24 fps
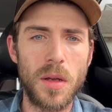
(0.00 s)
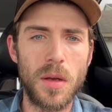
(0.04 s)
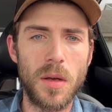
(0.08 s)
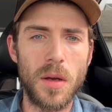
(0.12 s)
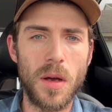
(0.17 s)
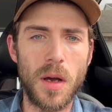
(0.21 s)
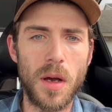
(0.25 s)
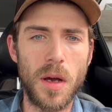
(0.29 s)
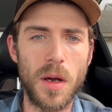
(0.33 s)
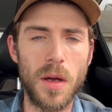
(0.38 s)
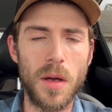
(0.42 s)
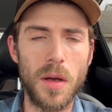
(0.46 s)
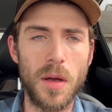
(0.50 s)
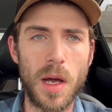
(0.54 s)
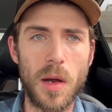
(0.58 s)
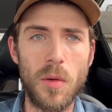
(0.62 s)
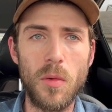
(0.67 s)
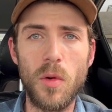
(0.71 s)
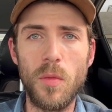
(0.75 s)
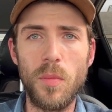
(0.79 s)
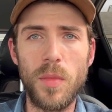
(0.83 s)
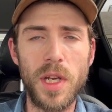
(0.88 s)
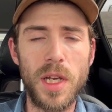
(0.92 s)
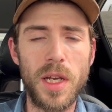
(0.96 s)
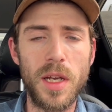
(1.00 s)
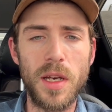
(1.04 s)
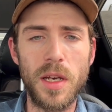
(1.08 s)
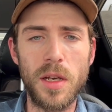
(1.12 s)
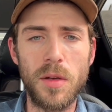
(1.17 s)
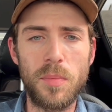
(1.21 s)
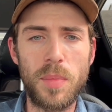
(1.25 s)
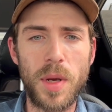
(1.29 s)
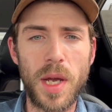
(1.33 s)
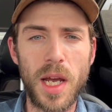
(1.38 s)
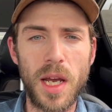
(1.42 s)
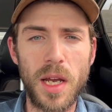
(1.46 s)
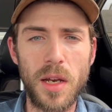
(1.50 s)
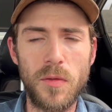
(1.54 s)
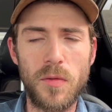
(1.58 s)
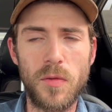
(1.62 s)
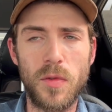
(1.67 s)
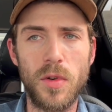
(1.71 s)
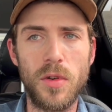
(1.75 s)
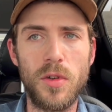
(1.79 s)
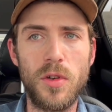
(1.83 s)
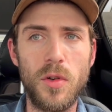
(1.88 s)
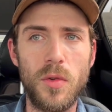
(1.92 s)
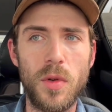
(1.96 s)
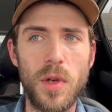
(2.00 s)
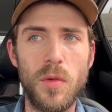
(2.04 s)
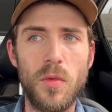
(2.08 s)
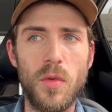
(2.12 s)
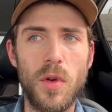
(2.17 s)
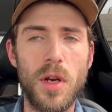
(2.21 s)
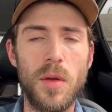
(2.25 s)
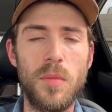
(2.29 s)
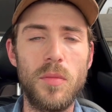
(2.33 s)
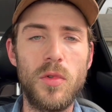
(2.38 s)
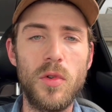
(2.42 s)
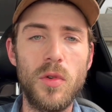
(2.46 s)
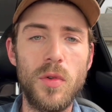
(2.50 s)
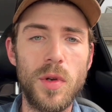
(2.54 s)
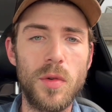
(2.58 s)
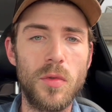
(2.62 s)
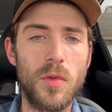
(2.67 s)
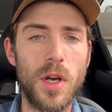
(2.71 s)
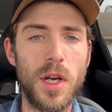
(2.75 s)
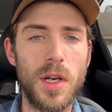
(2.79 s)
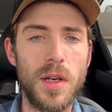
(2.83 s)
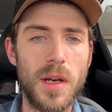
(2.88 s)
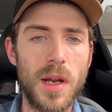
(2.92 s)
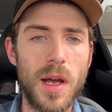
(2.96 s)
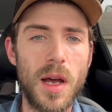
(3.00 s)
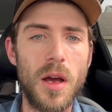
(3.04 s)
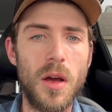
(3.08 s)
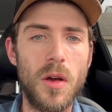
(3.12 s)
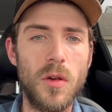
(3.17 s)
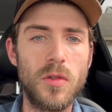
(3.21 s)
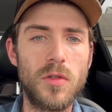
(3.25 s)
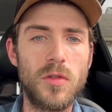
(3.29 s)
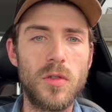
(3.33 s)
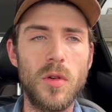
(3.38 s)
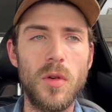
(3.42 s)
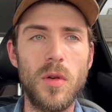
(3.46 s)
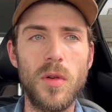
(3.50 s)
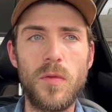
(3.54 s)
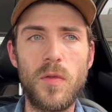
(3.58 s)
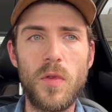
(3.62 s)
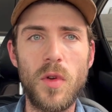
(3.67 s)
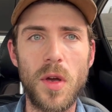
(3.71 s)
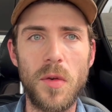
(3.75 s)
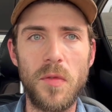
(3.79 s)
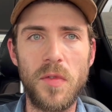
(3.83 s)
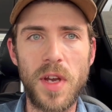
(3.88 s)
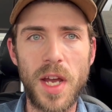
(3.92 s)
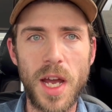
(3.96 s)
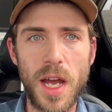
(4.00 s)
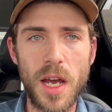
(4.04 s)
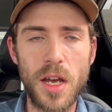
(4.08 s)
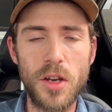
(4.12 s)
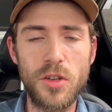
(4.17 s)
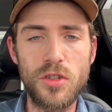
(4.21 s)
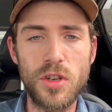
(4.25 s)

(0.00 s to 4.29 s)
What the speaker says: I won't be getting paid for doing what I'm doing right now. So if you have cash